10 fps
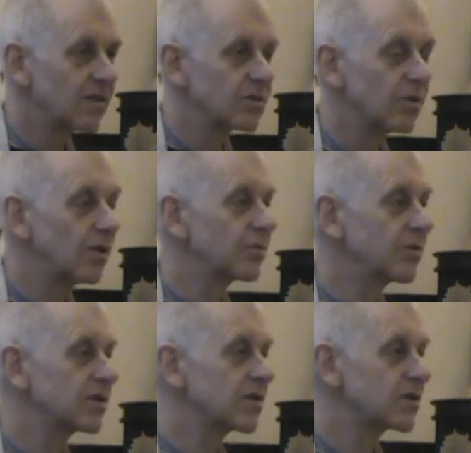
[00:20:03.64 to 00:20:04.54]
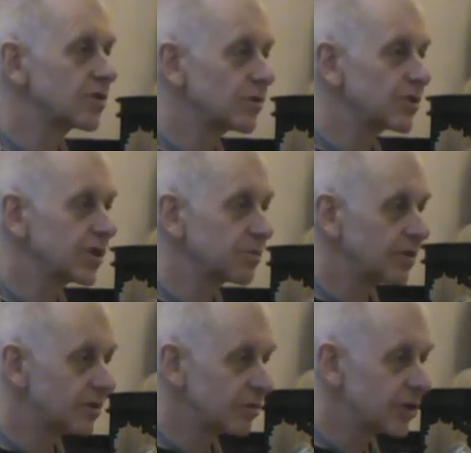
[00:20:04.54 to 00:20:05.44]
to always associate
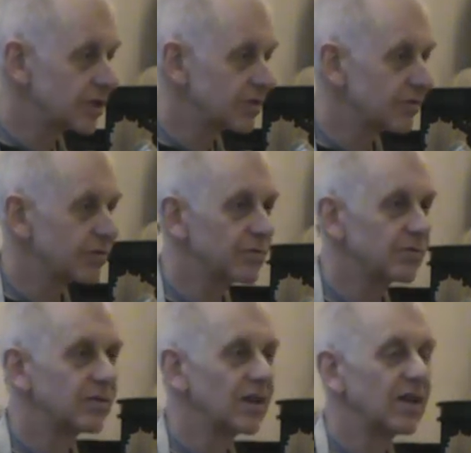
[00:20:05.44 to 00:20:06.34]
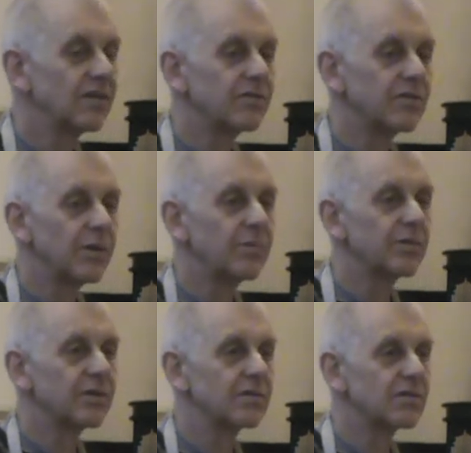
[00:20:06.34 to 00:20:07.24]
with Krishna through
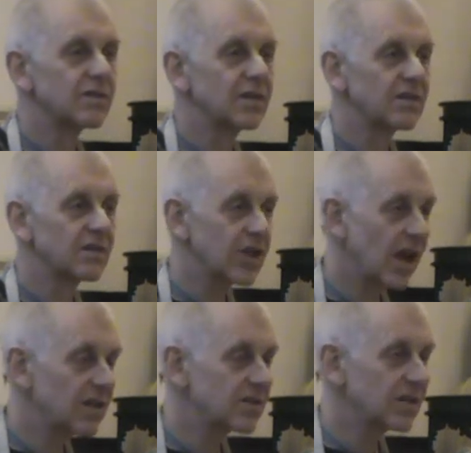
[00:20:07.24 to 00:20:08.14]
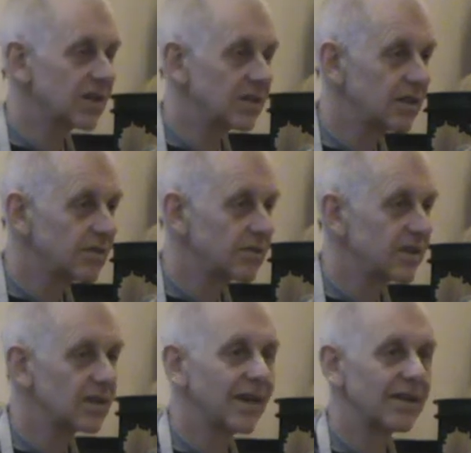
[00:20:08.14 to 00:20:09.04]
remembrance and chanting and
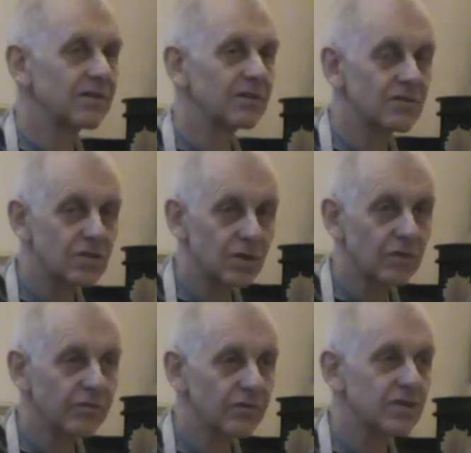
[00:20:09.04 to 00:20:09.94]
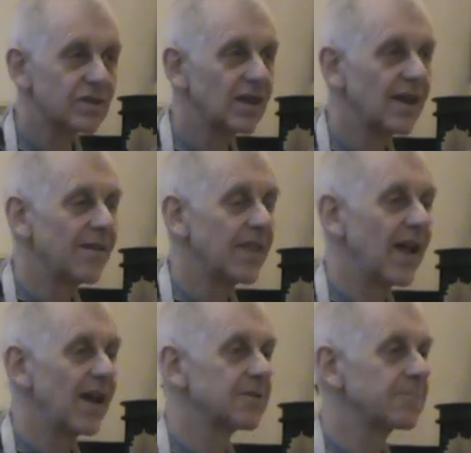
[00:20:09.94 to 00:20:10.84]
hearing and service.
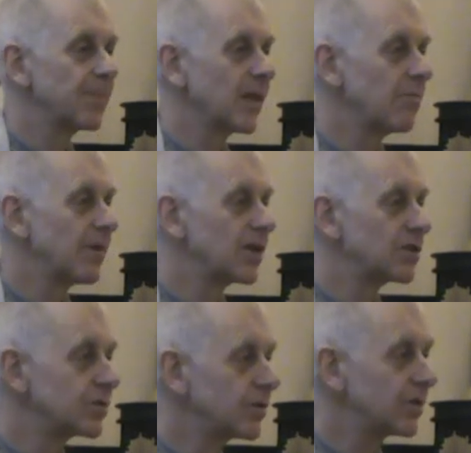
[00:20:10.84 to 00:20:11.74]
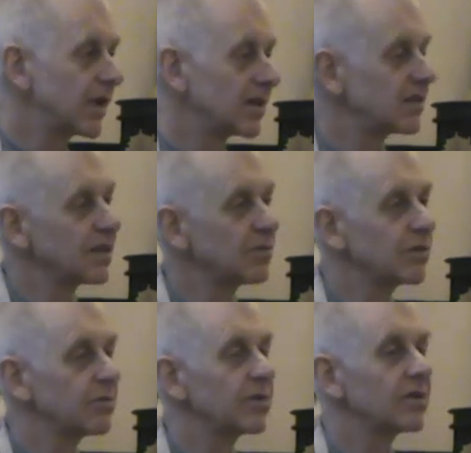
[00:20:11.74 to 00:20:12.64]
And by doing that, then
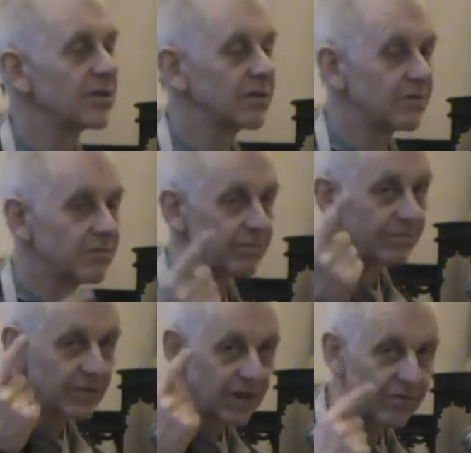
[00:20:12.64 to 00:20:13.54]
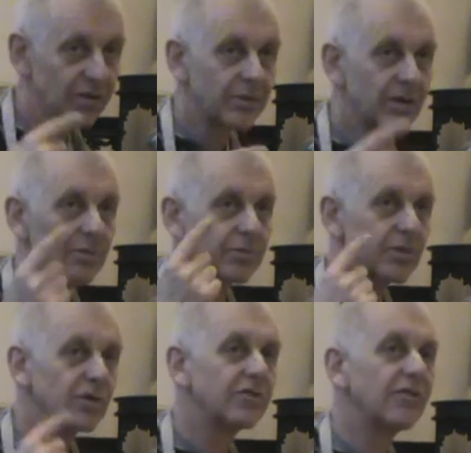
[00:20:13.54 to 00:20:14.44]
we will definitely become
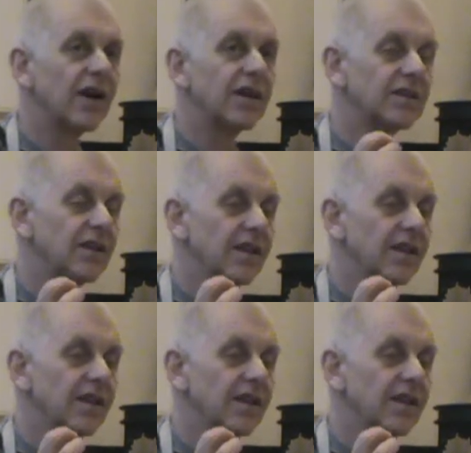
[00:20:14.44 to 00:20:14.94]
purified,